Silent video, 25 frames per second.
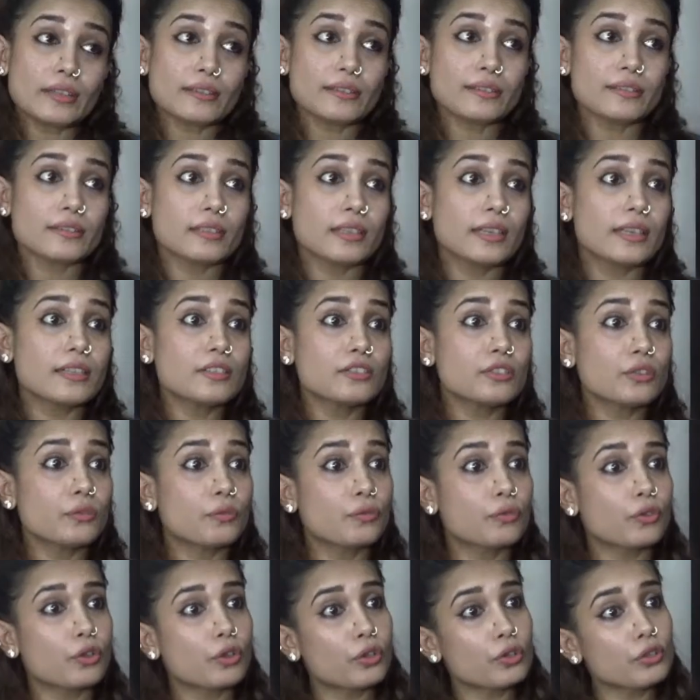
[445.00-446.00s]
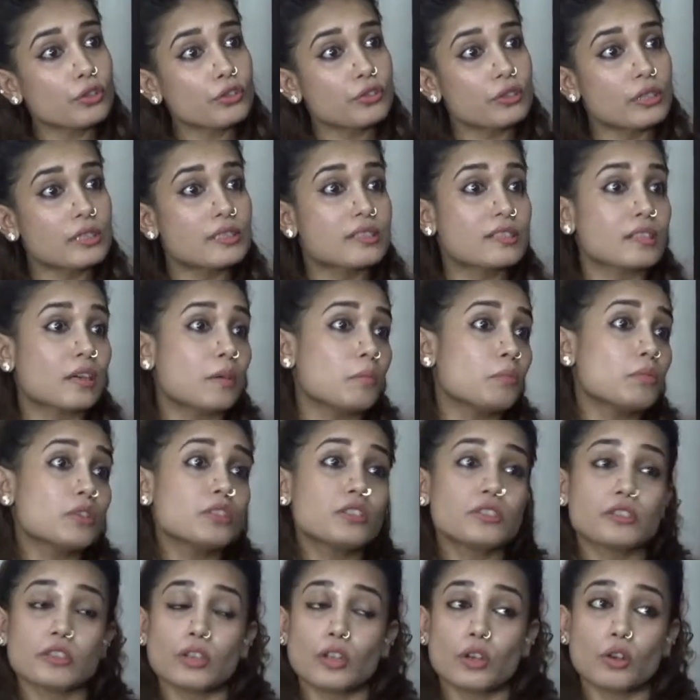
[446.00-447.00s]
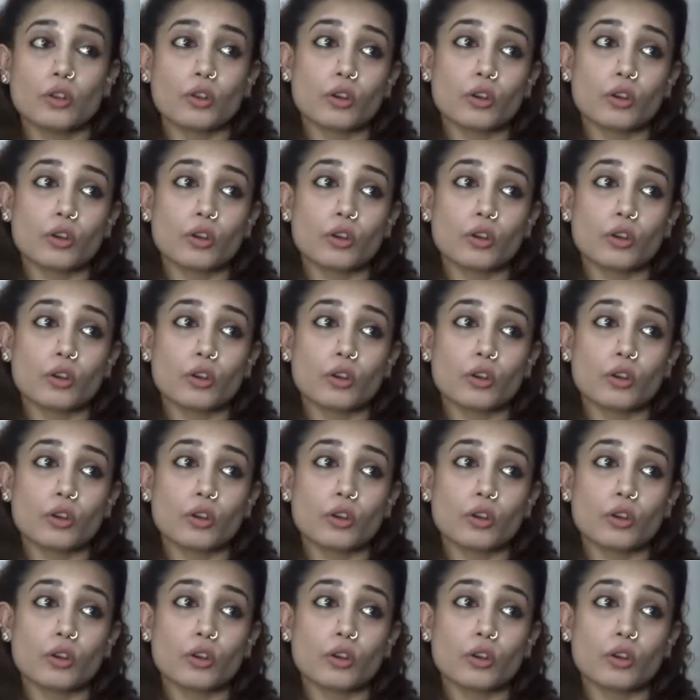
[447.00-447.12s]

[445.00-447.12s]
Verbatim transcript: Yes, should I be yes, cautious of course. Of, of in summers, exactly?